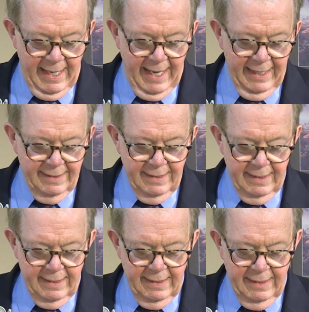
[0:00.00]

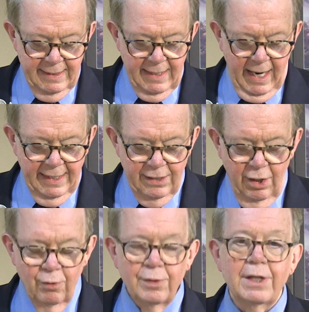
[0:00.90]
And I
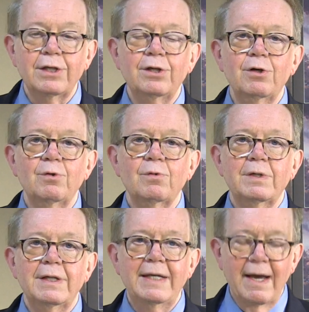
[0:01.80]
know that you
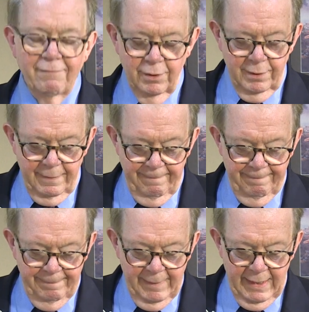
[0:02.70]
never
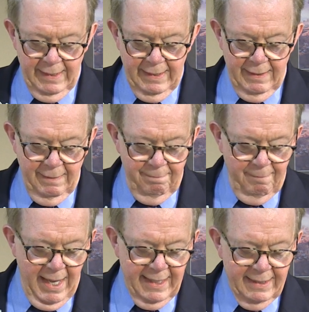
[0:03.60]

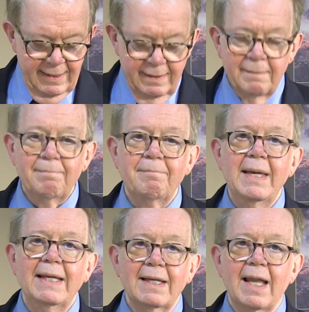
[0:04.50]
make
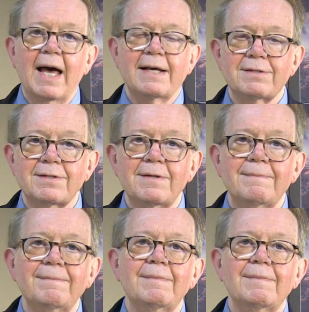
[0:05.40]
me less.